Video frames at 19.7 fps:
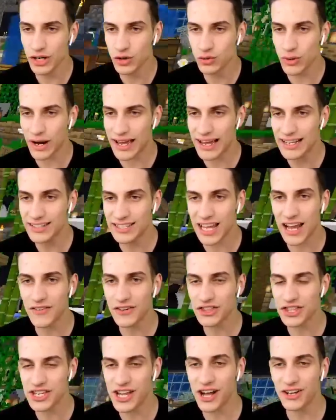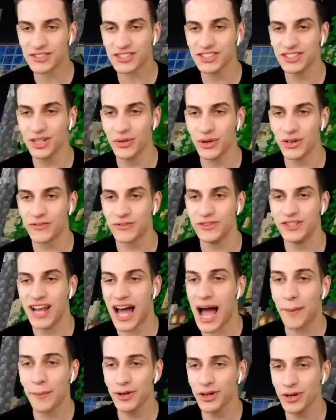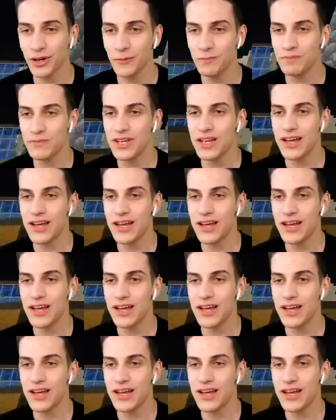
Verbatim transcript: great. Everything else is doing phenomenal.